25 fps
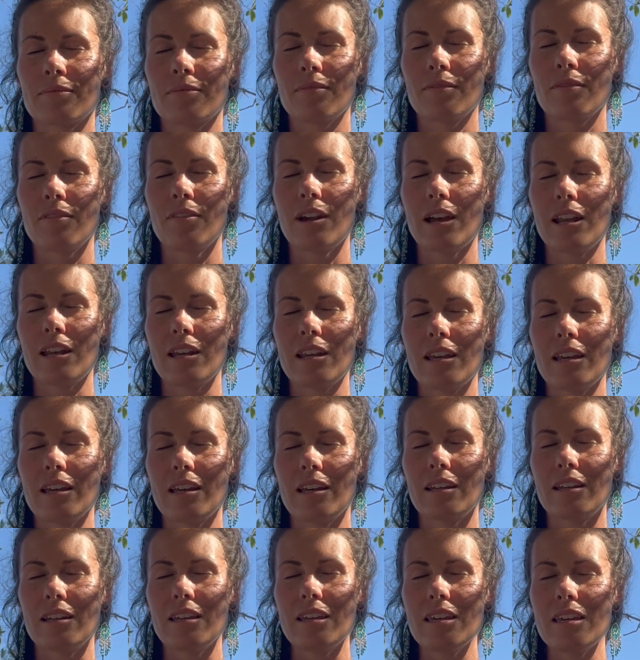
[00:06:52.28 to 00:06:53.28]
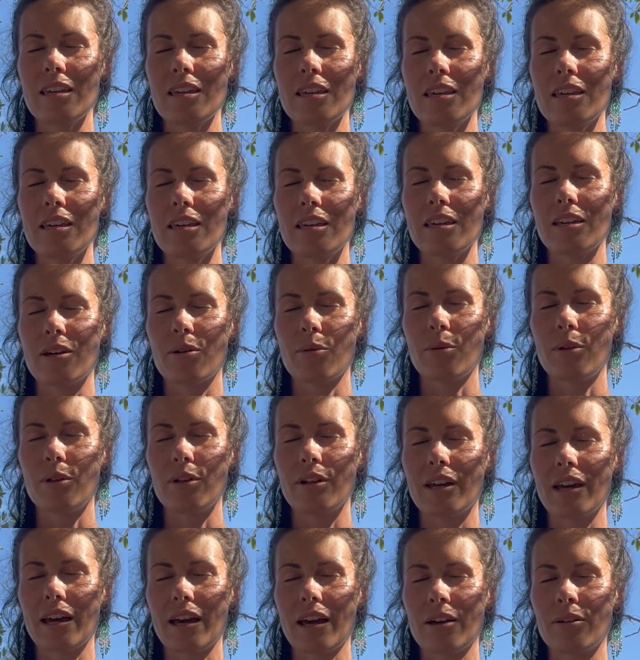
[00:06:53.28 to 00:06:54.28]
Finding an equal
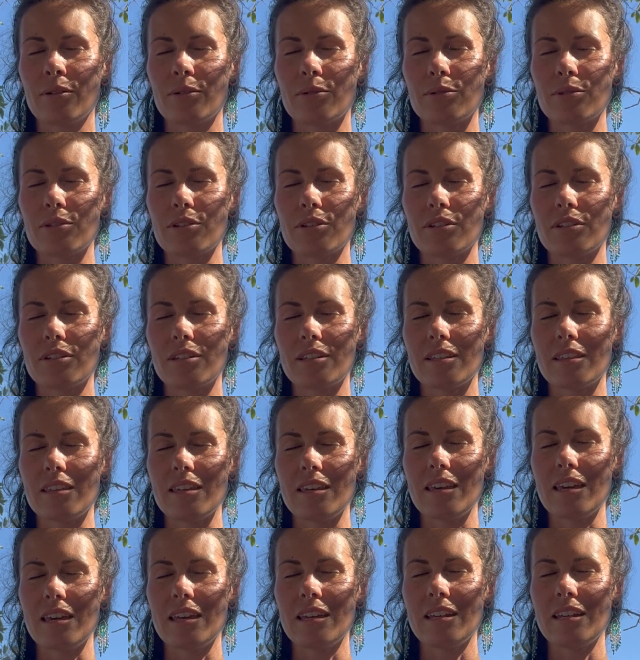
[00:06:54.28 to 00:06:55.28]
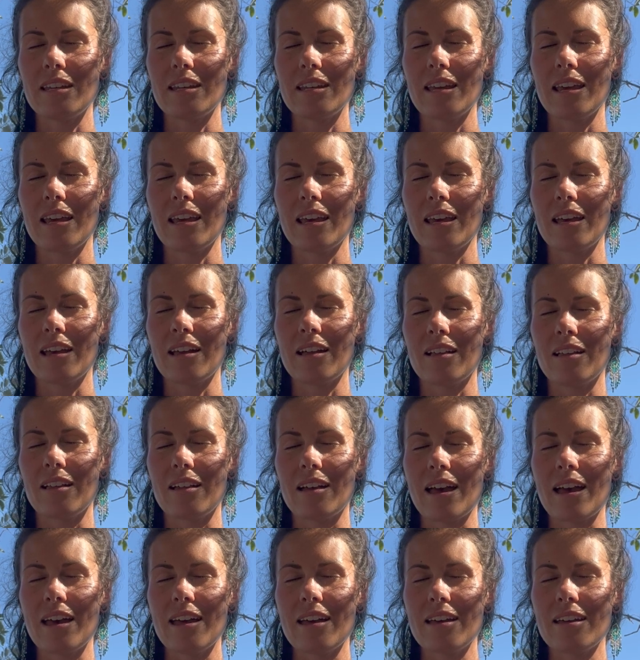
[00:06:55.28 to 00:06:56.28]
count to the inhale
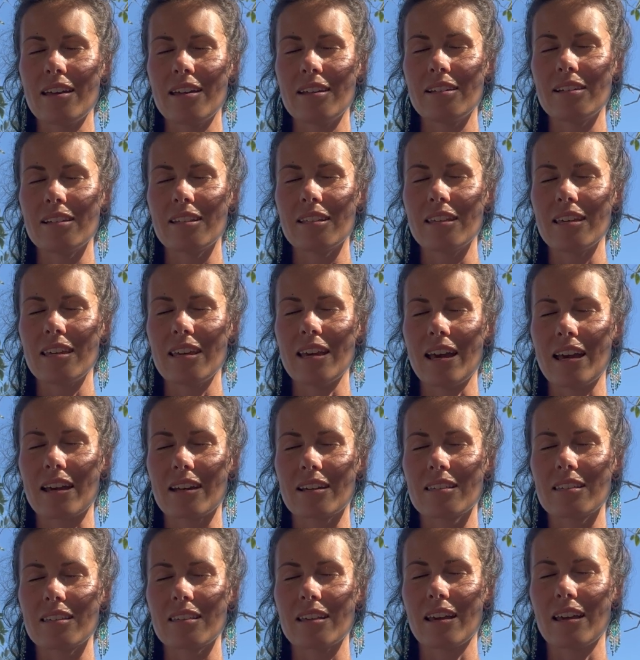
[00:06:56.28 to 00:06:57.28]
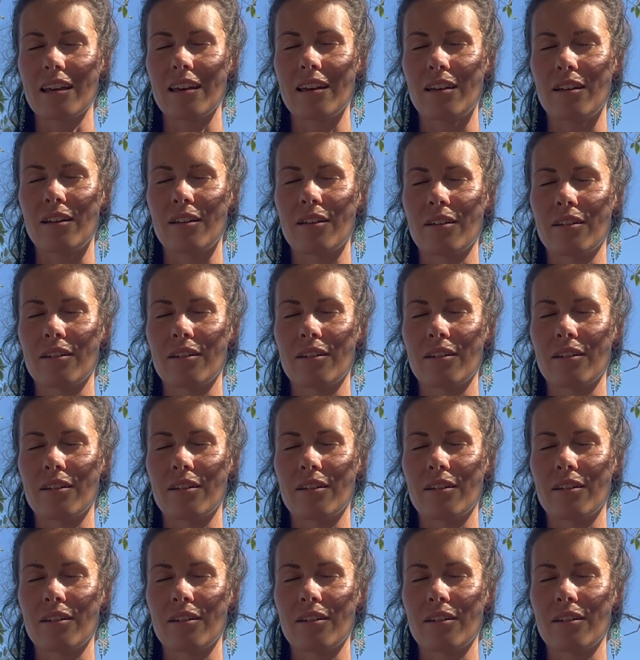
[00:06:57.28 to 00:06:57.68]
and the exhale.